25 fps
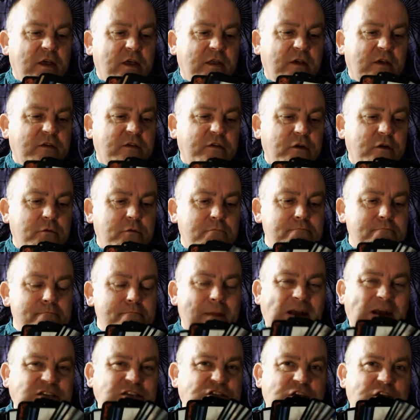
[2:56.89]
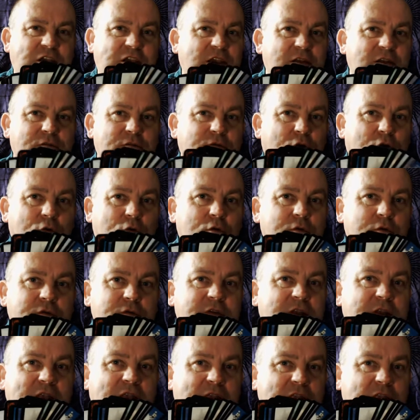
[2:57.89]
There's no magic
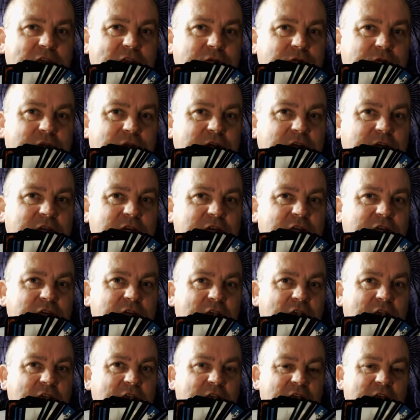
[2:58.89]
involved in any of this.